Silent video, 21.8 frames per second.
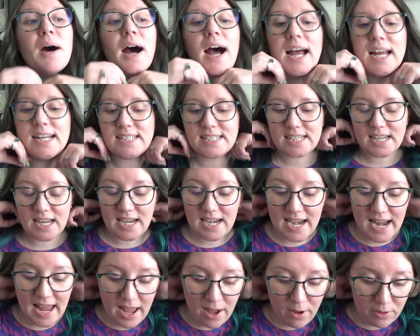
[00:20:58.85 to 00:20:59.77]
but
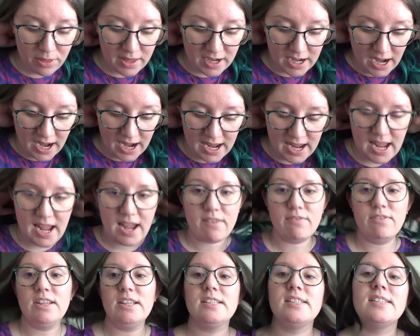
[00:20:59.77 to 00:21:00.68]
now that I
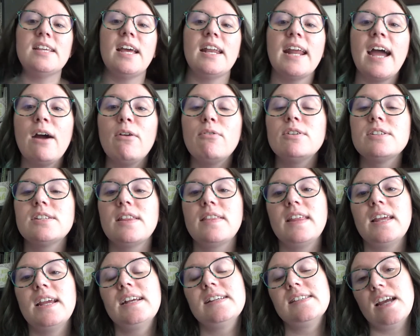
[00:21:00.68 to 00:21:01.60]
have these set hours and
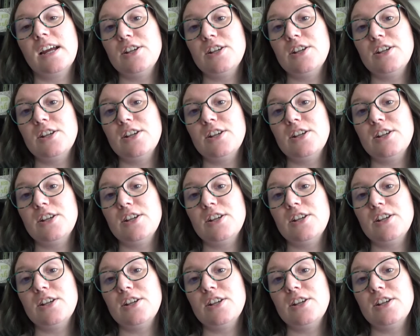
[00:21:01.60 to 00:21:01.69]
things,